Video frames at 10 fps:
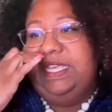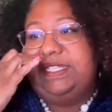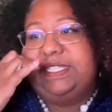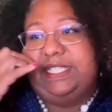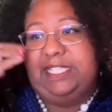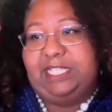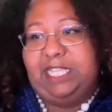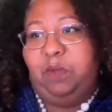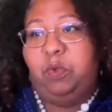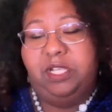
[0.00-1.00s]
It's the
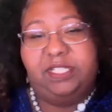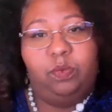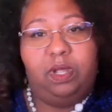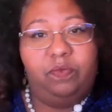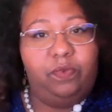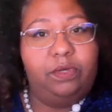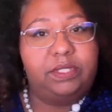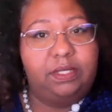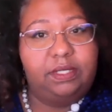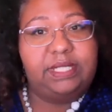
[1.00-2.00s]
same reason why
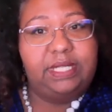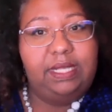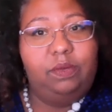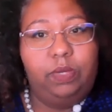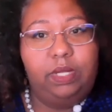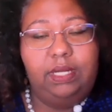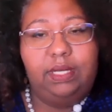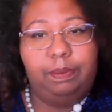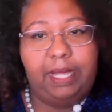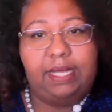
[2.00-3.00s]
folks are saying we
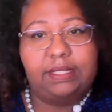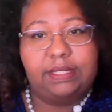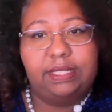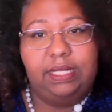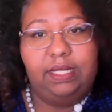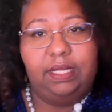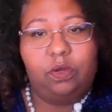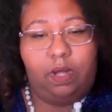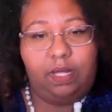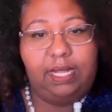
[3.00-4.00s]
need to pass the
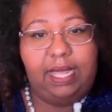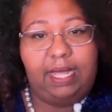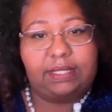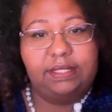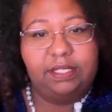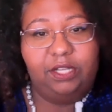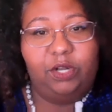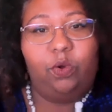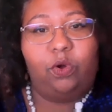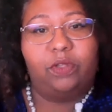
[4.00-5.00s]
Equality Act, you
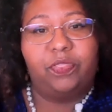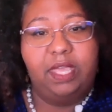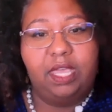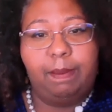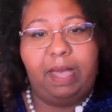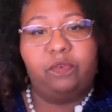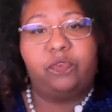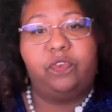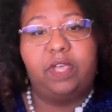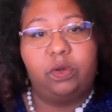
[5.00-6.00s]
know, or think
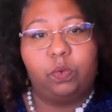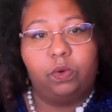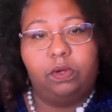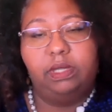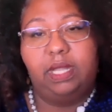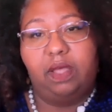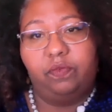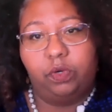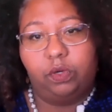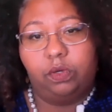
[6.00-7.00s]
about federal
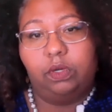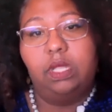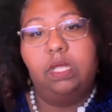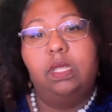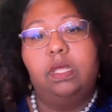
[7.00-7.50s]
level